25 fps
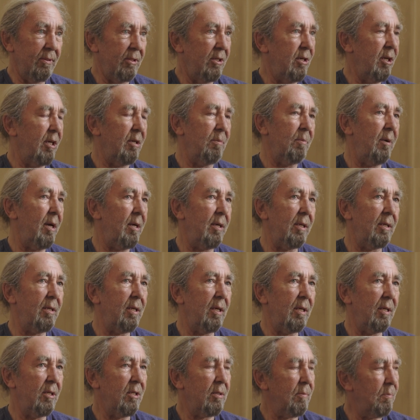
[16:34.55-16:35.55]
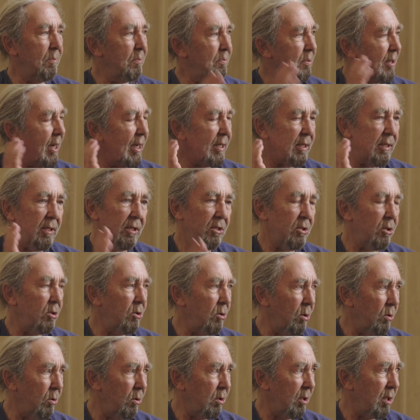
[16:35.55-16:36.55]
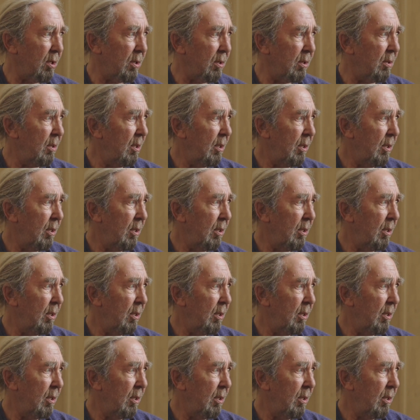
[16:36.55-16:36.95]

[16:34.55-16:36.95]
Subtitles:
did meditation, practiced yoga.